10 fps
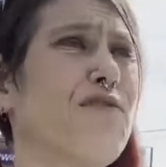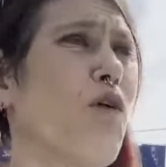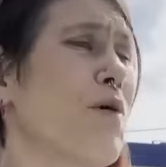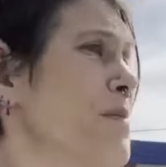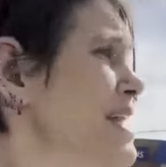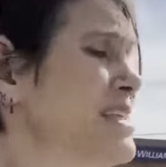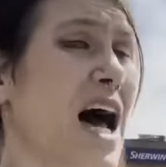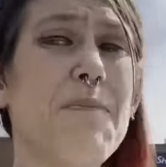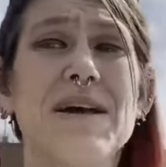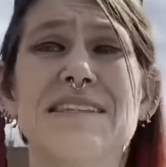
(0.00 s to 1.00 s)
four meat
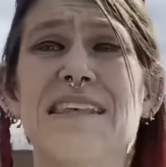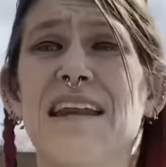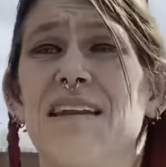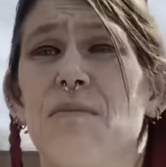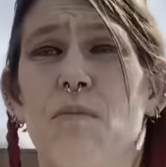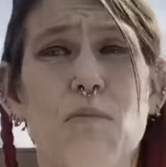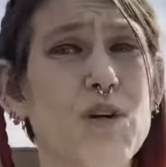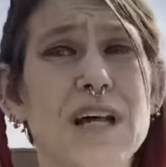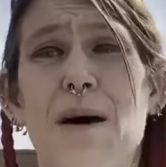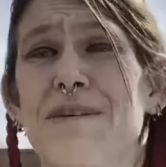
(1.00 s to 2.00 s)
toppings, and then
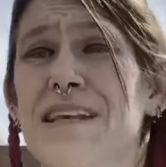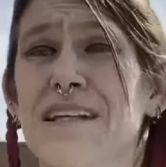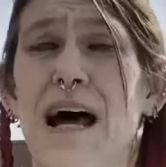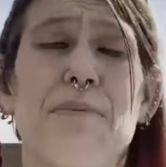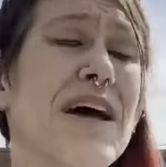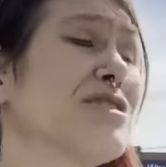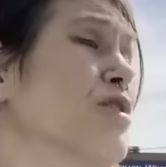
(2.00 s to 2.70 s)
more toppings on top of that.